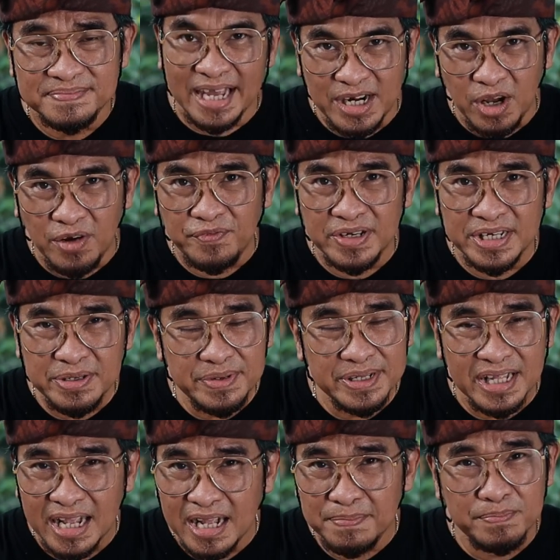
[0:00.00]
And hopefully
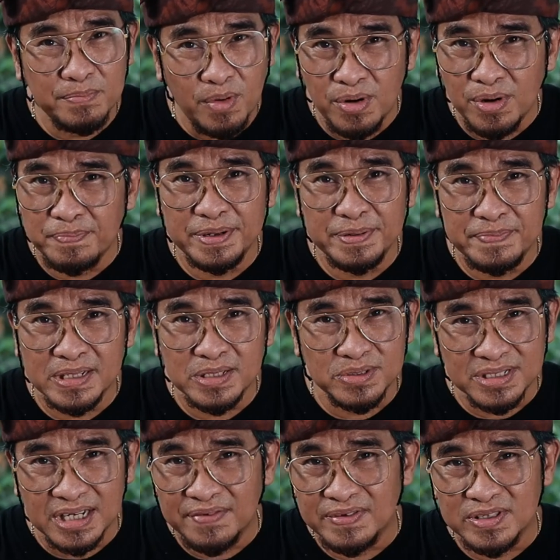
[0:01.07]
we'll help more people
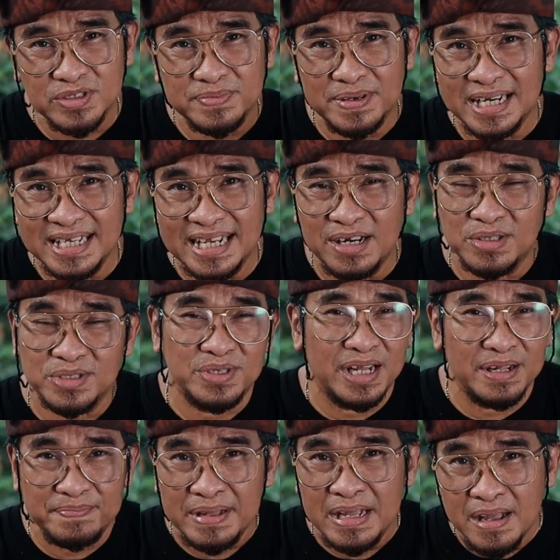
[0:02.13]
to travel to Bali and also
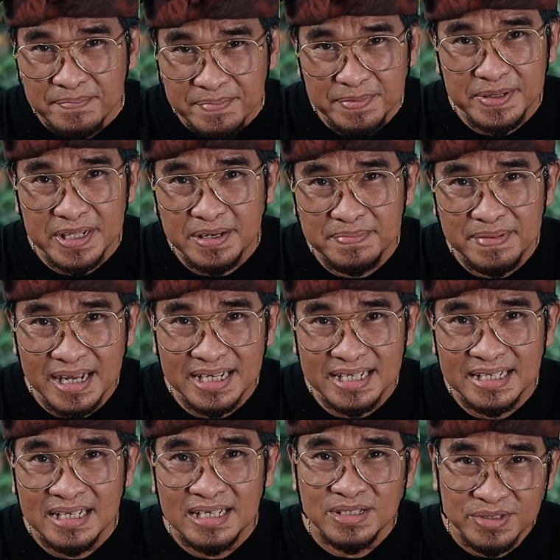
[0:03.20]
help people in
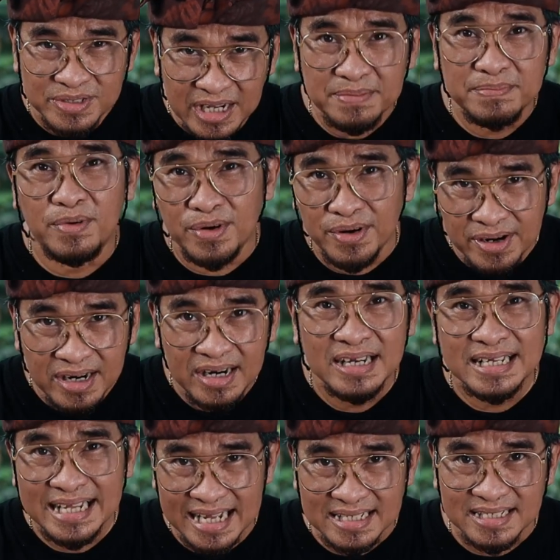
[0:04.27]
Bali to get more
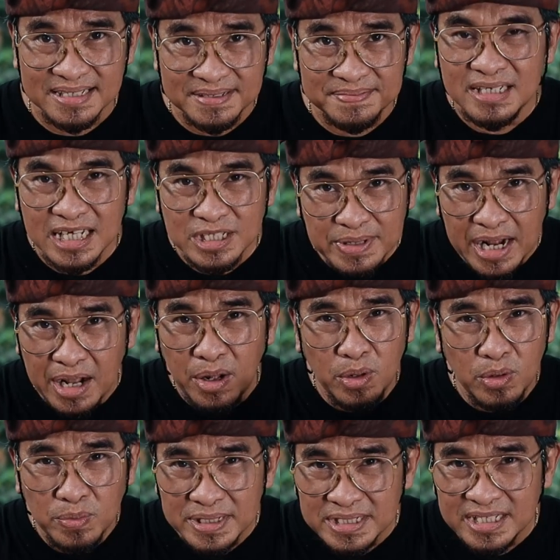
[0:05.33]
guests. That's why I
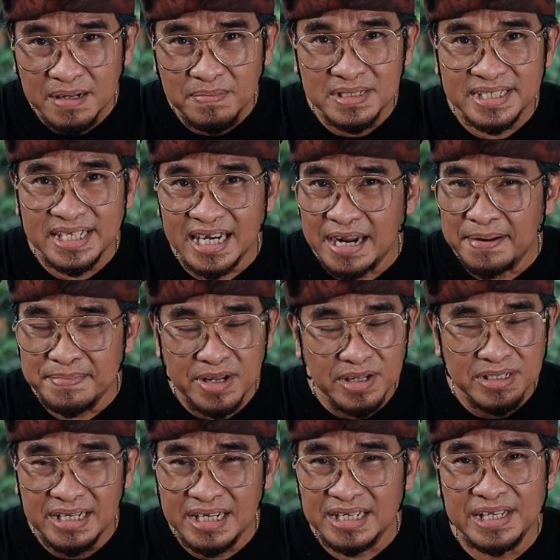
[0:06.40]
always double check. I'm
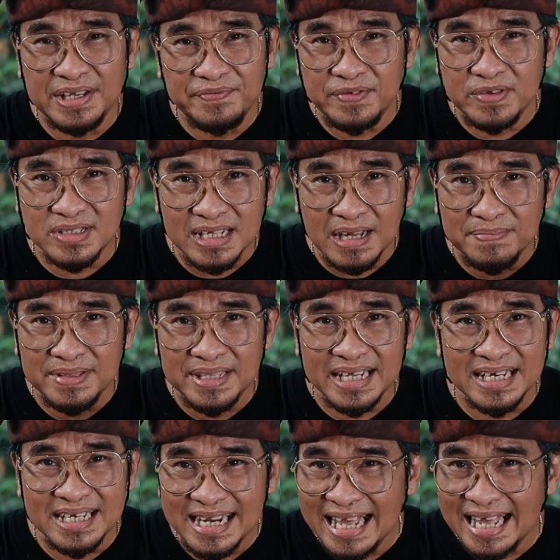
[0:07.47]
not gonna give you
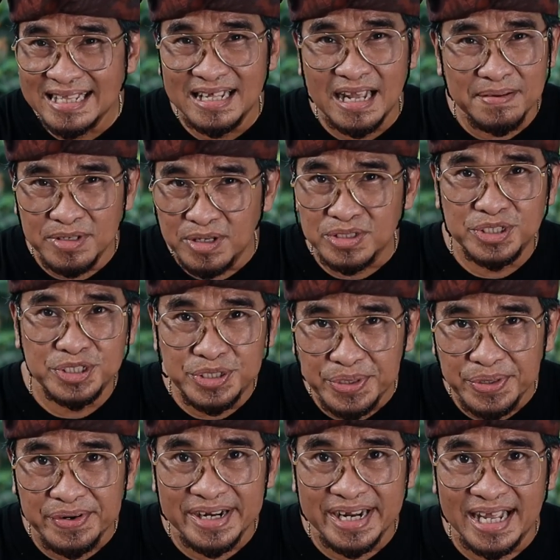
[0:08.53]
something that not
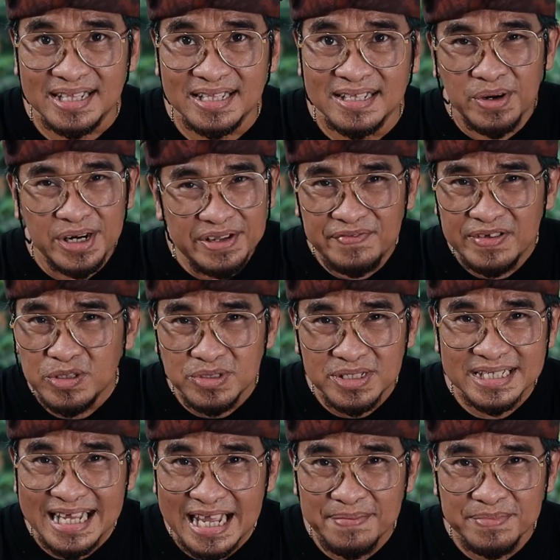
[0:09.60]
sure yet or even to
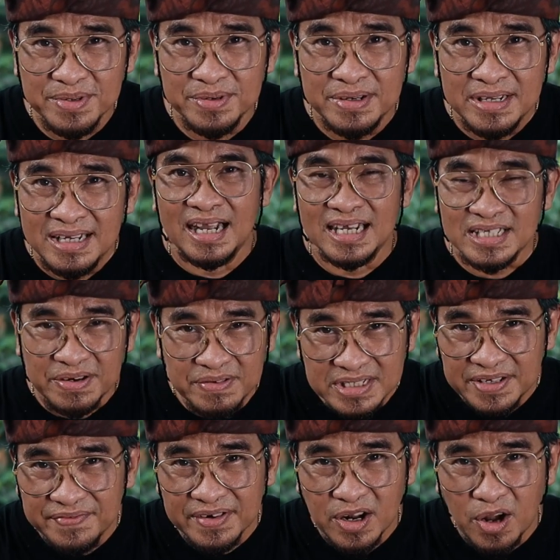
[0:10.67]
scam you. As I
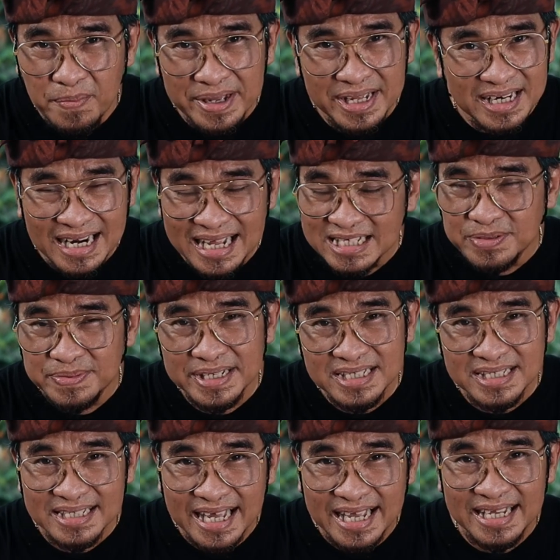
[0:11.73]
received a comment last
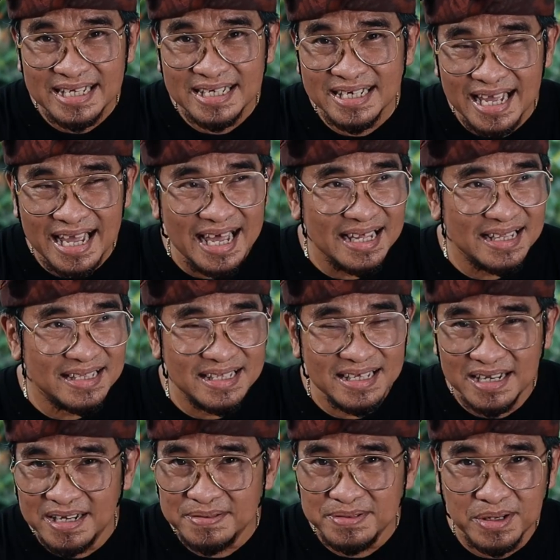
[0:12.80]
week saying that
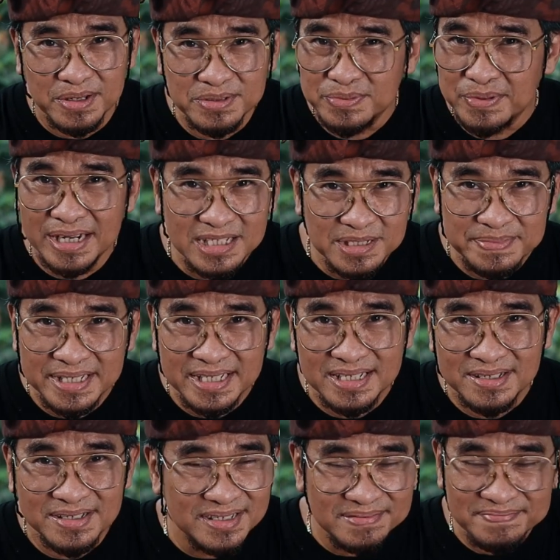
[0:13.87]
don't trust
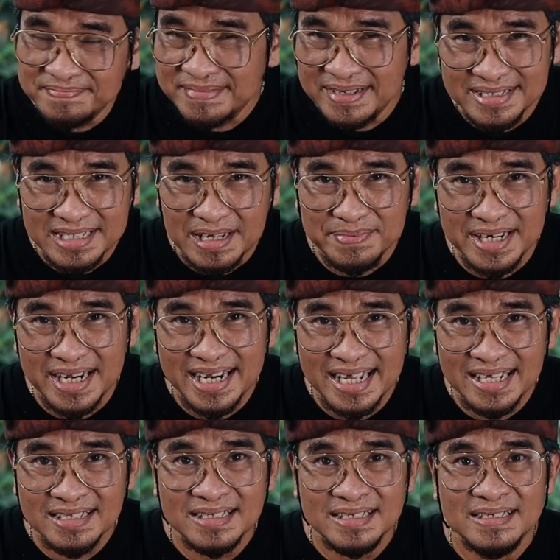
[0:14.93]
me or something like
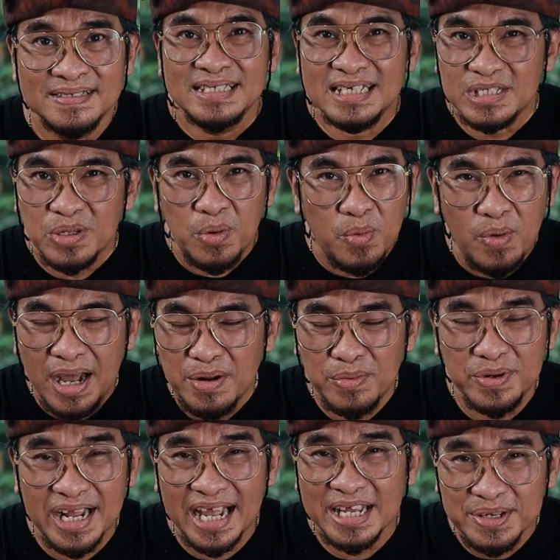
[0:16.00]
that. Just why
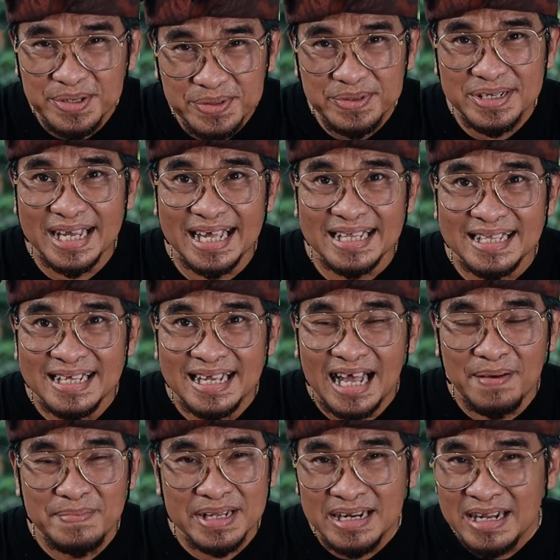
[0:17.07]
would I do that?
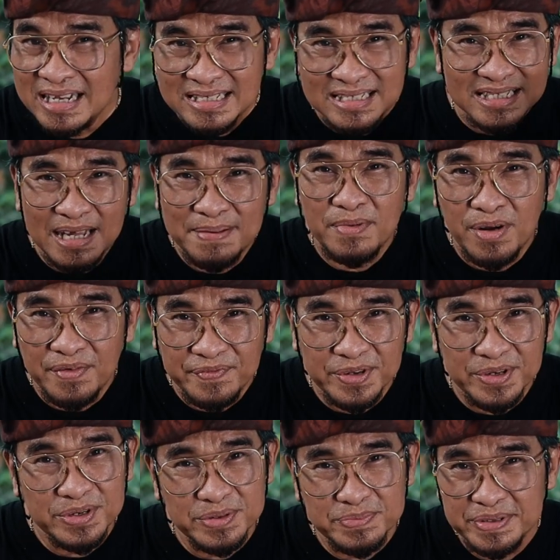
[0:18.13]
I mean, some of
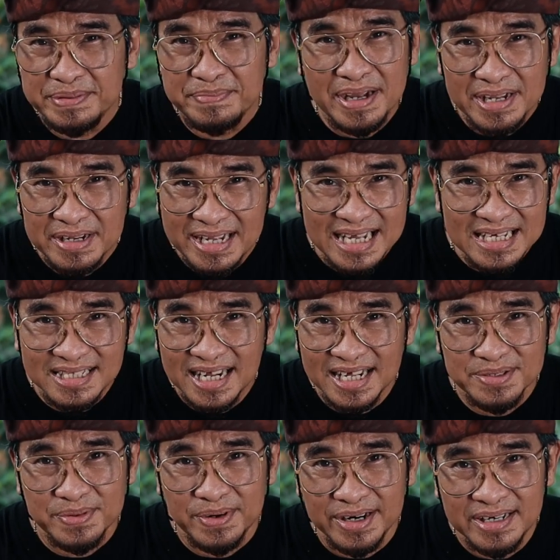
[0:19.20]
you could be my guests
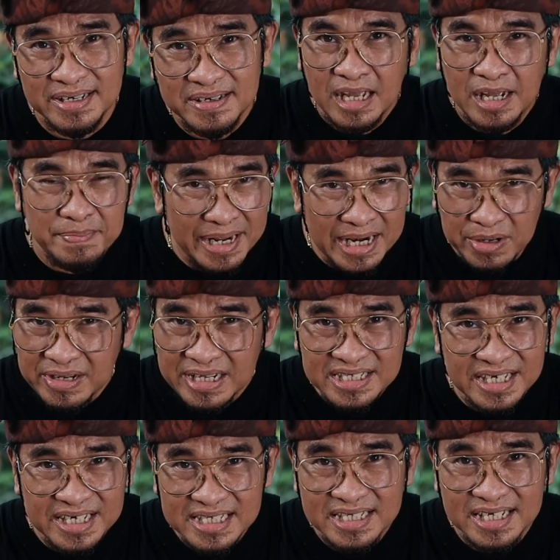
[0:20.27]
later on and my
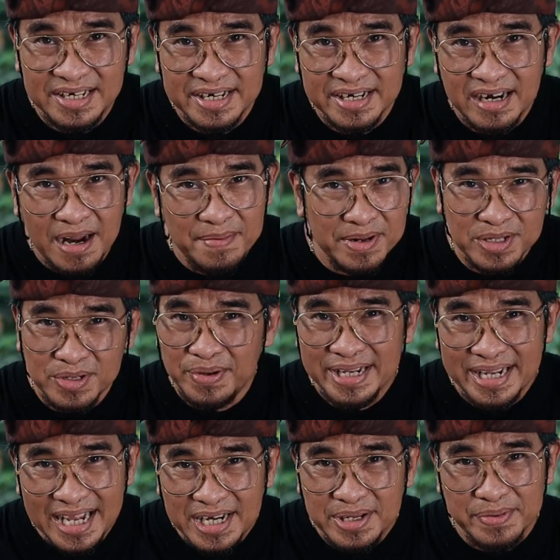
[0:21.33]
location is clear. I'm not
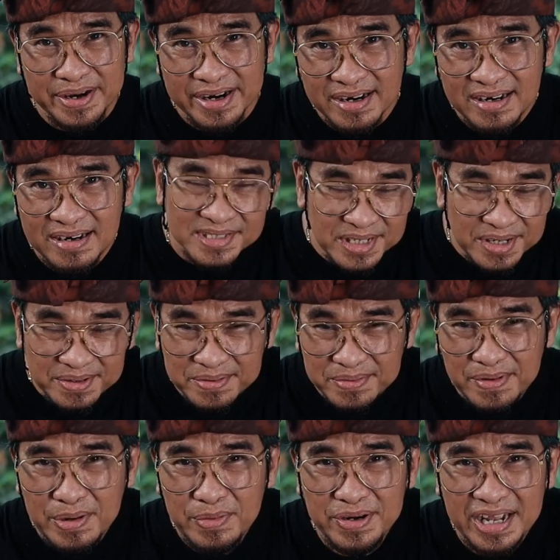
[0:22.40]
going anywhere. So
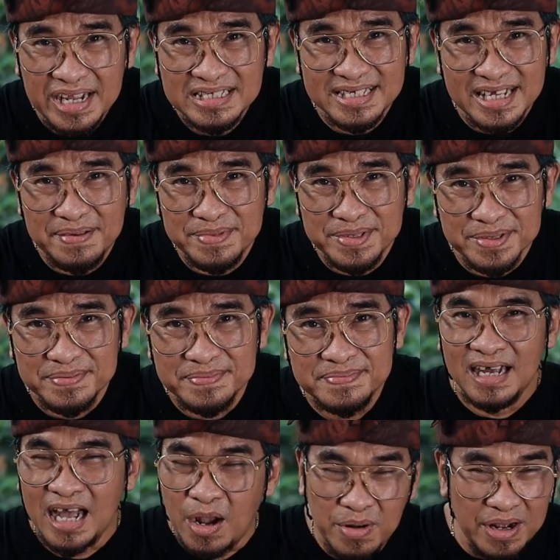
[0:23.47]
why would I scam you?
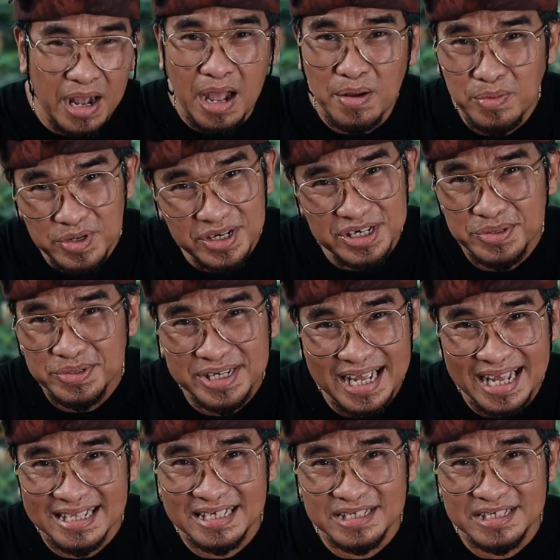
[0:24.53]
I wouldn't do that.